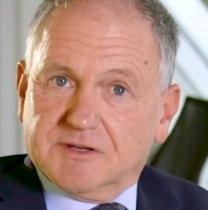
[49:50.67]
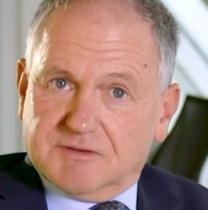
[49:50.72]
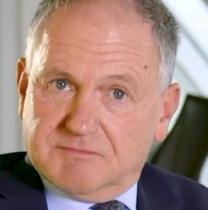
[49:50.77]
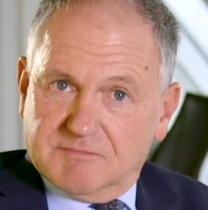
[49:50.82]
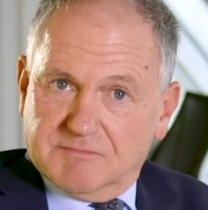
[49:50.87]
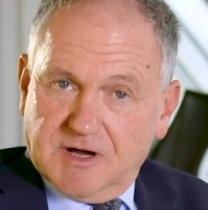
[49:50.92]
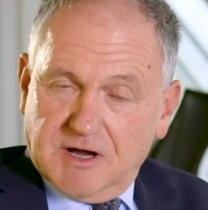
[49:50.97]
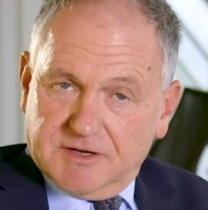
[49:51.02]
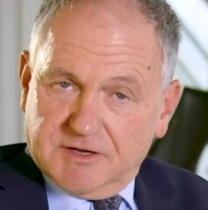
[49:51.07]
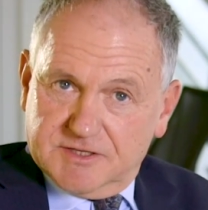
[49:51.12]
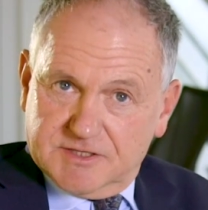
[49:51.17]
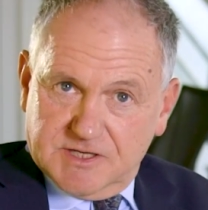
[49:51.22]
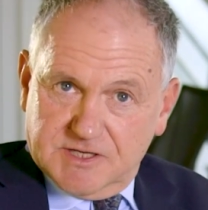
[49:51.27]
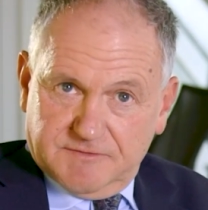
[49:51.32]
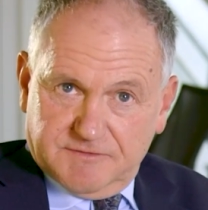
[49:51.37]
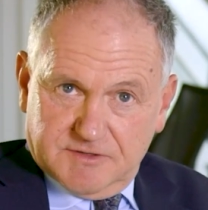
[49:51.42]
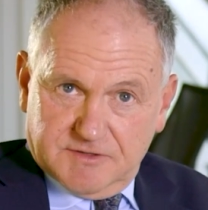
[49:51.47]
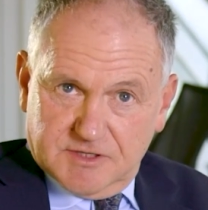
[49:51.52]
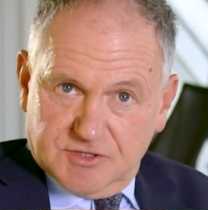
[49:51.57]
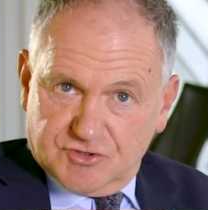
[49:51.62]
market
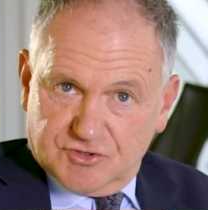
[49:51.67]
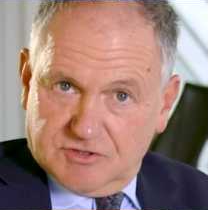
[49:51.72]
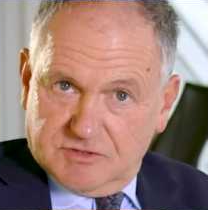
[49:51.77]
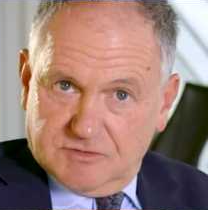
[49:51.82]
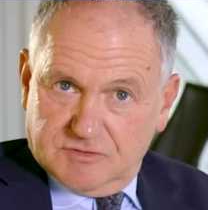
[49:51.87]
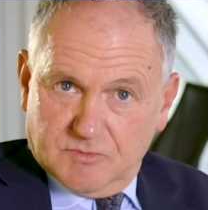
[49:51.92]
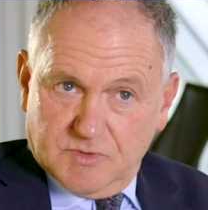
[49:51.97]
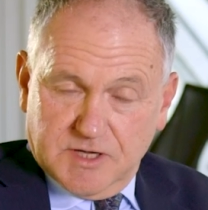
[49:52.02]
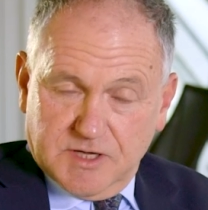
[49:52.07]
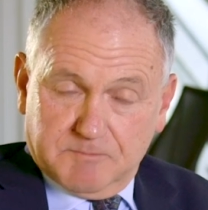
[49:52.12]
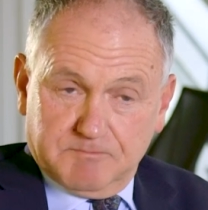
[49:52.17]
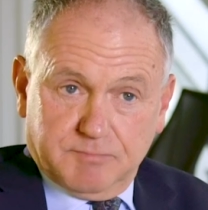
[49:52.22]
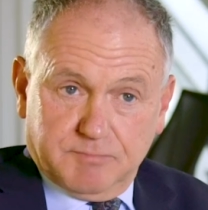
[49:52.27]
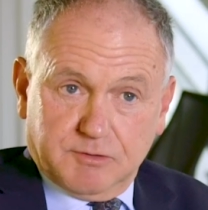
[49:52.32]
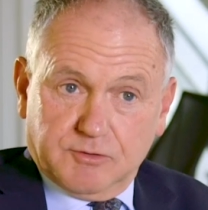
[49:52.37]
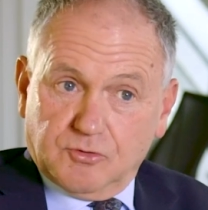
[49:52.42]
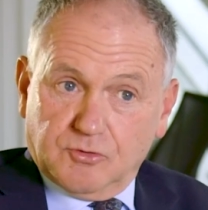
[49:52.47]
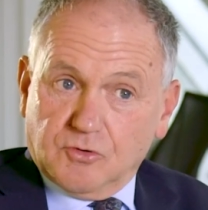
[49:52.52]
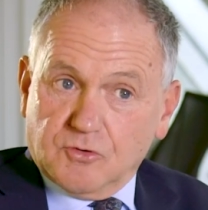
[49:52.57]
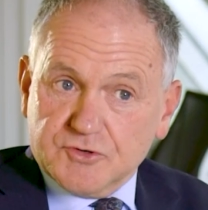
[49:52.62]
definition, where
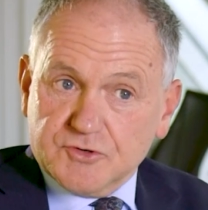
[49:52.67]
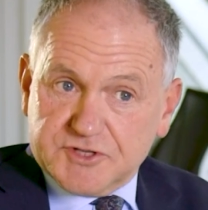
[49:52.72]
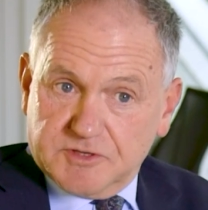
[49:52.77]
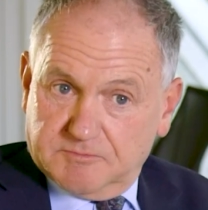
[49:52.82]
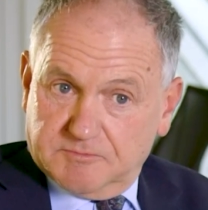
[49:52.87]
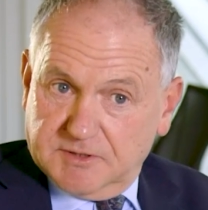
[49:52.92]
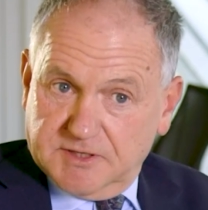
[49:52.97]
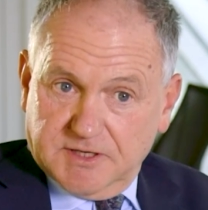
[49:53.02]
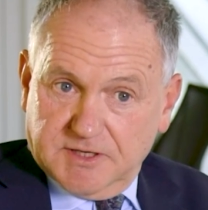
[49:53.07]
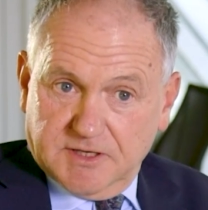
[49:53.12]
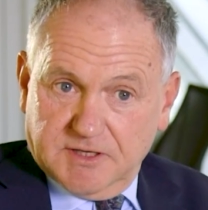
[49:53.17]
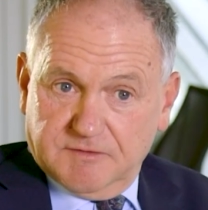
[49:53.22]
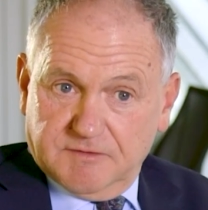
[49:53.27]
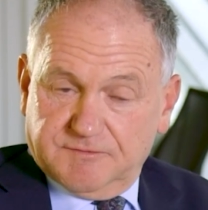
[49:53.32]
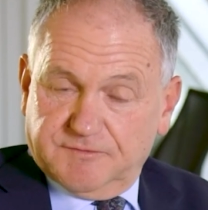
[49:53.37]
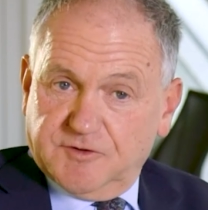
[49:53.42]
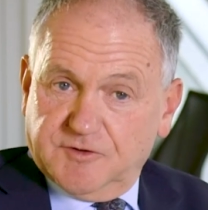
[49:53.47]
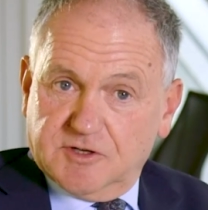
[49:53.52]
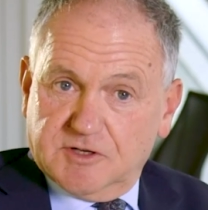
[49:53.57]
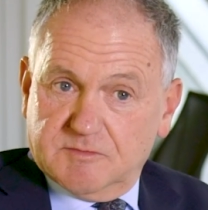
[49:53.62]
plausibly
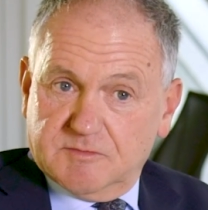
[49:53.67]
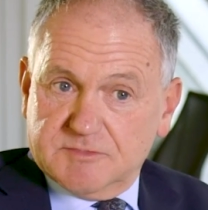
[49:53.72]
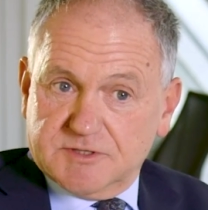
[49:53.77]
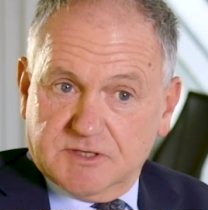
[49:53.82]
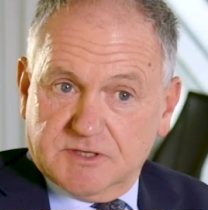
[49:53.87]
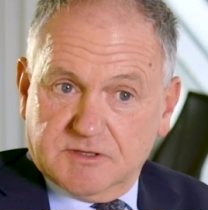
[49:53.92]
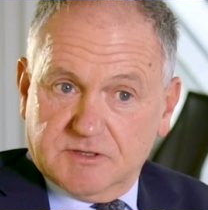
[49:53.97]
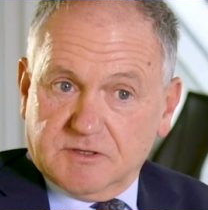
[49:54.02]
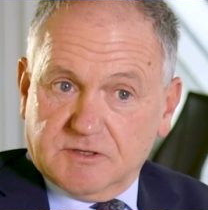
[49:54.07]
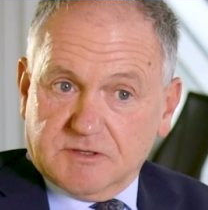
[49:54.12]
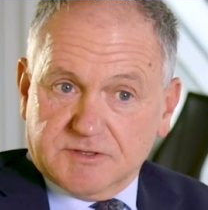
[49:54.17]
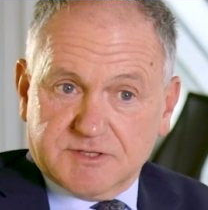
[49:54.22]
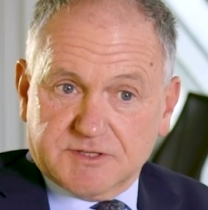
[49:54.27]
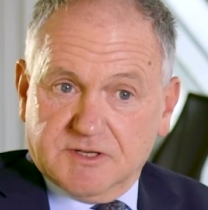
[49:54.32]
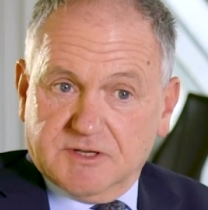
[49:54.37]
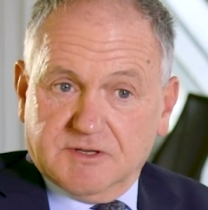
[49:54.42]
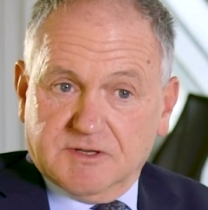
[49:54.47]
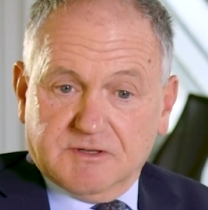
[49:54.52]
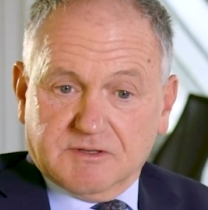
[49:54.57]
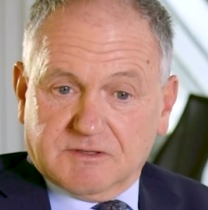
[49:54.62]
firms are not
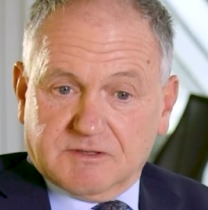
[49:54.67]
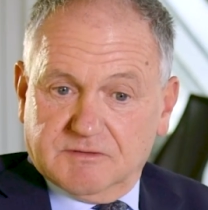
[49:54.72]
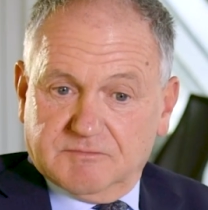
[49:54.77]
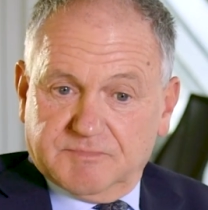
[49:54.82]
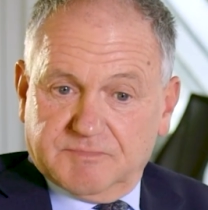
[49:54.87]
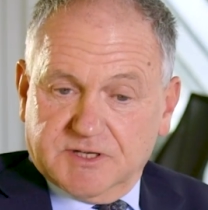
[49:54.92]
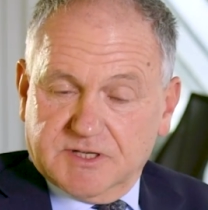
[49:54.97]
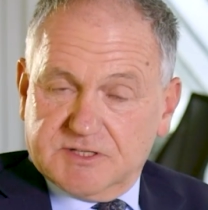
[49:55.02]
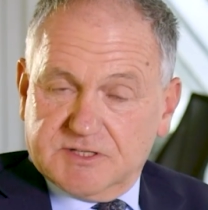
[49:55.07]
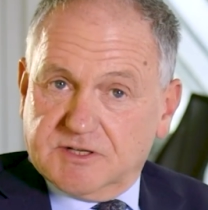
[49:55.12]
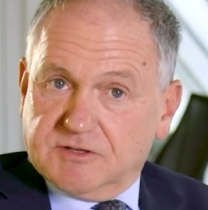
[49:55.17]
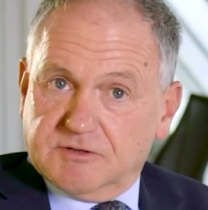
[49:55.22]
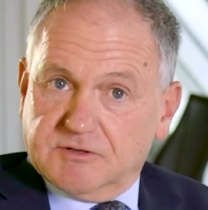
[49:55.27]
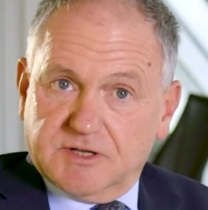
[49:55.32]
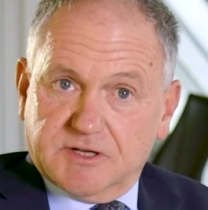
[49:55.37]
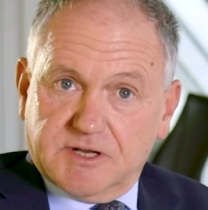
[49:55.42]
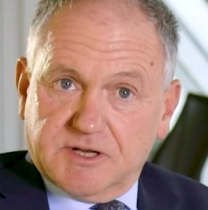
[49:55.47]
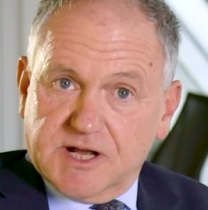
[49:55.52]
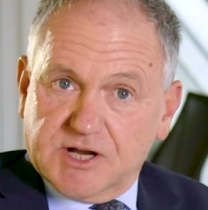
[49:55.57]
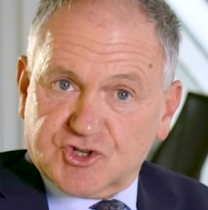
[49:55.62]
competing on a
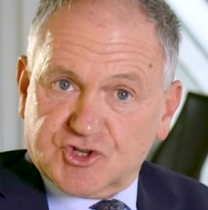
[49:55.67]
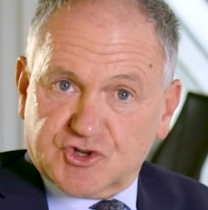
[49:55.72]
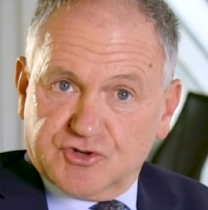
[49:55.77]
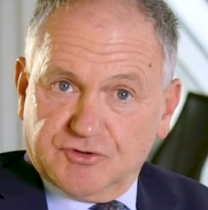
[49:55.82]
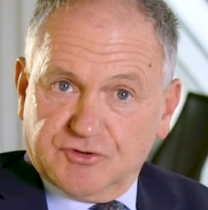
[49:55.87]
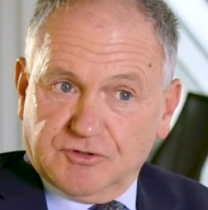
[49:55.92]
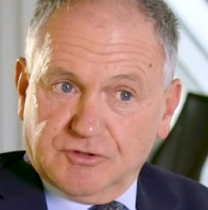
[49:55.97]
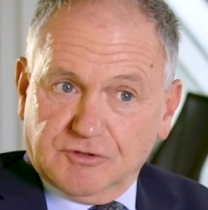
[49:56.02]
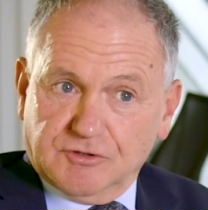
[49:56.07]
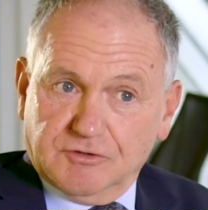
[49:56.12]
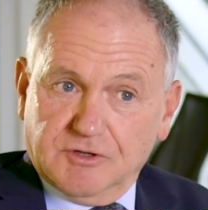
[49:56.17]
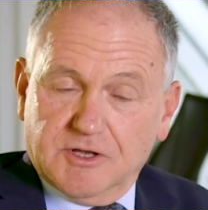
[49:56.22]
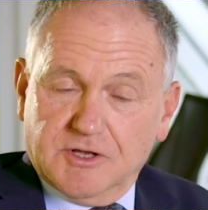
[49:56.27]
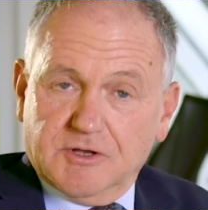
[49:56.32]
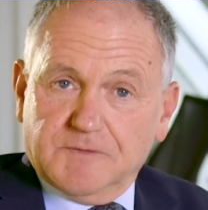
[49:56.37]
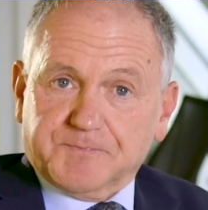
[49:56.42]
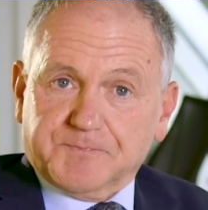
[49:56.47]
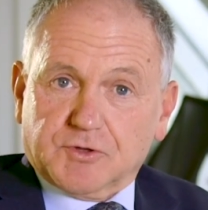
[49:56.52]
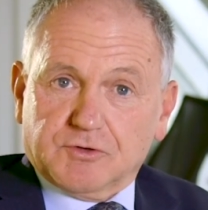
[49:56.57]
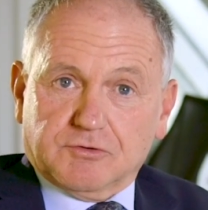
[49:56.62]
national
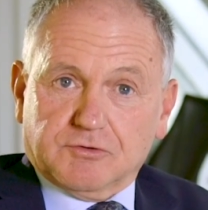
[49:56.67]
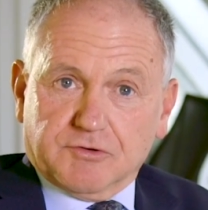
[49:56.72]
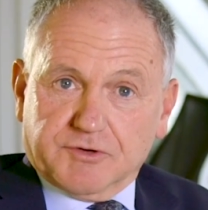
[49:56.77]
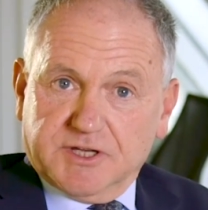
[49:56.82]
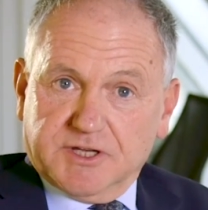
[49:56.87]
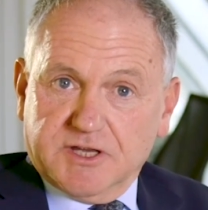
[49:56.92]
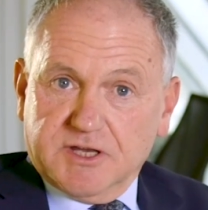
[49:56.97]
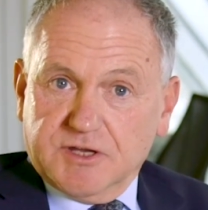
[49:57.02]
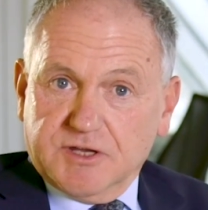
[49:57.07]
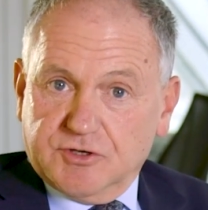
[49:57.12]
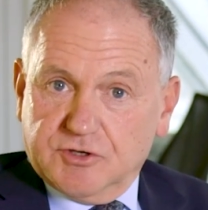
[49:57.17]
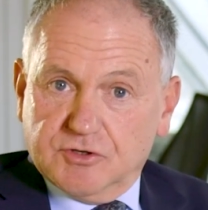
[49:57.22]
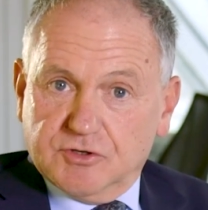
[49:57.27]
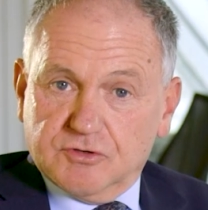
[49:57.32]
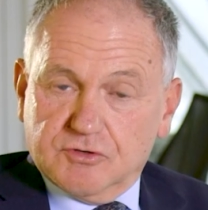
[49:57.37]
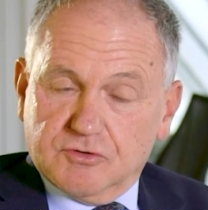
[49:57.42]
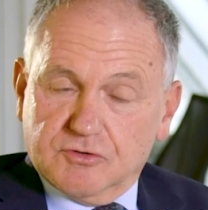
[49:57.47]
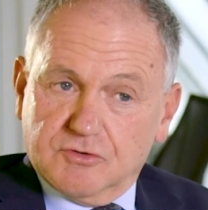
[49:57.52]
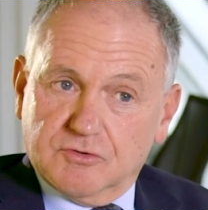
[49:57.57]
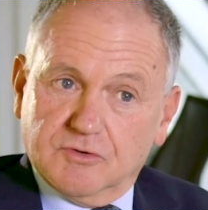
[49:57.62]
or an
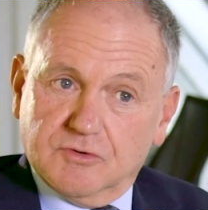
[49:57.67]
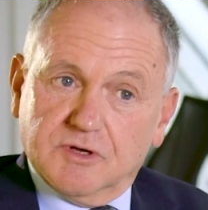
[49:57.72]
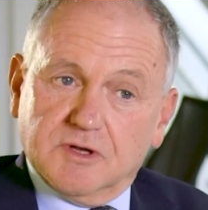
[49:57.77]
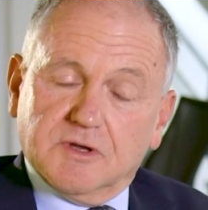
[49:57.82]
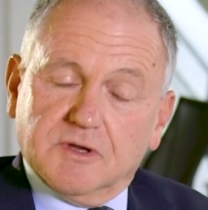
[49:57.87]
EU